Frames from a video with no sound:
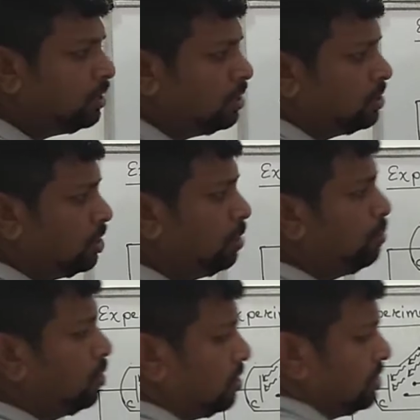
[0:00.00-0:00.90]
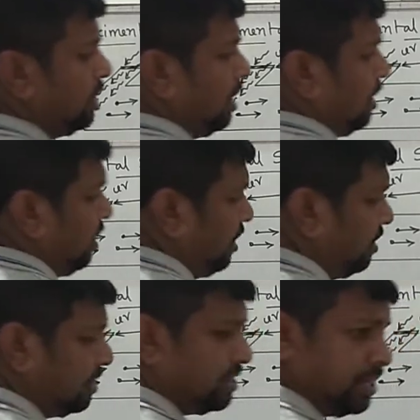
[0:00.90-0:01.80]
So if you consider another
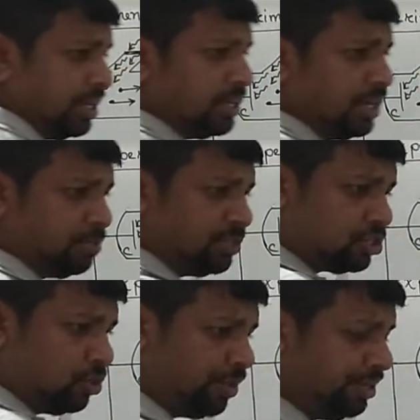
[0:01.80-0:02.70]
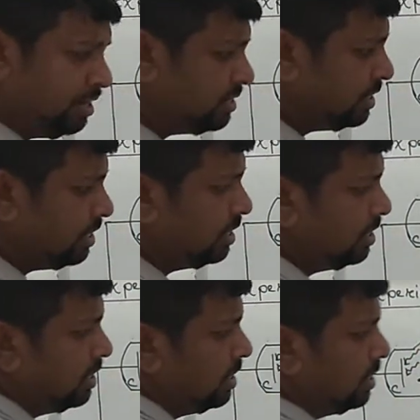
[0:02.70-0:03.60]
intensity, that means low intensity,
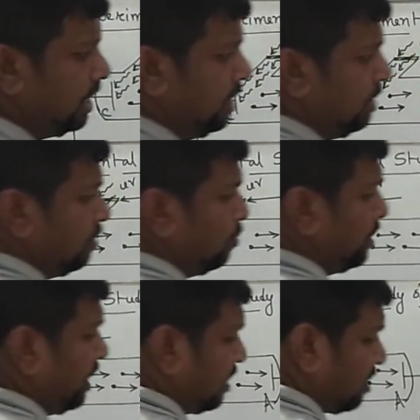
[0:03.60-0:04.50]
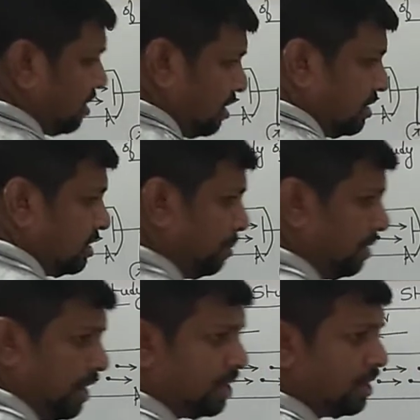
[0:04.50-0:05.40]
then we get
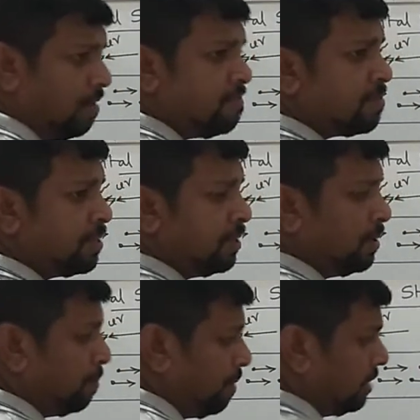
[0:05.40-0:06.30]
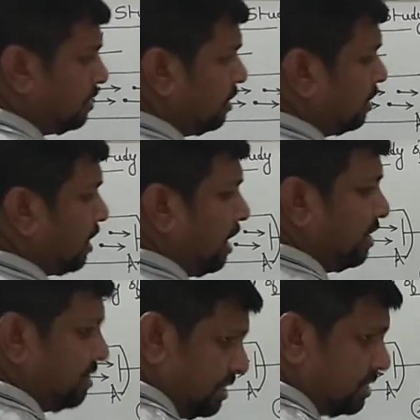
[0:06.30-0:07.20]
similar graph, but
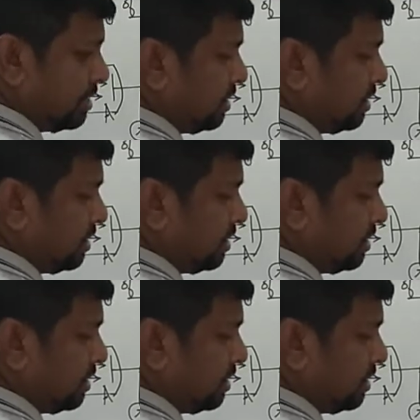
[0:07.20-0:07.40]
current is